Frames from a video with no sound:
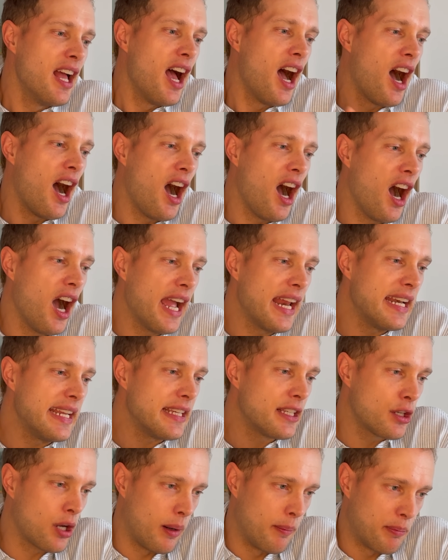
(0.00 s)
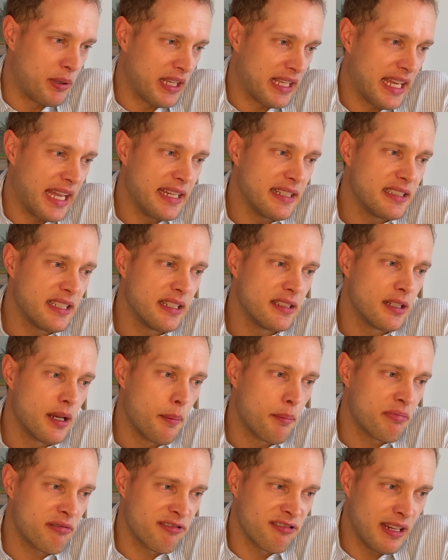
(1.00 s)
highly complicated
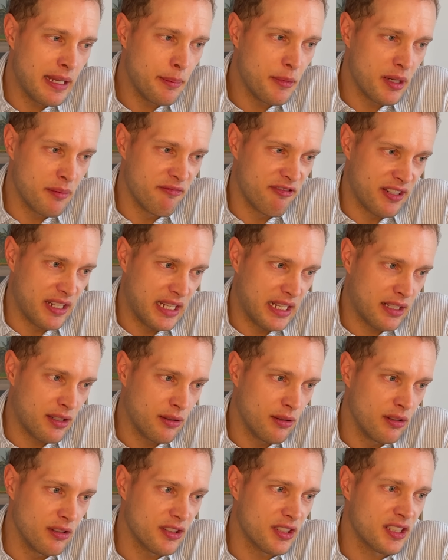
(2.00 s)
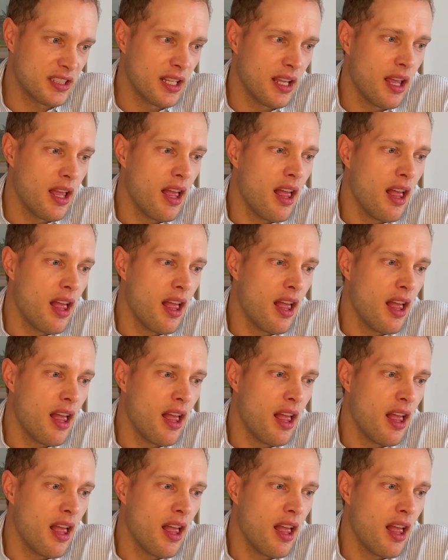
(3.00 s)
premium vehicles,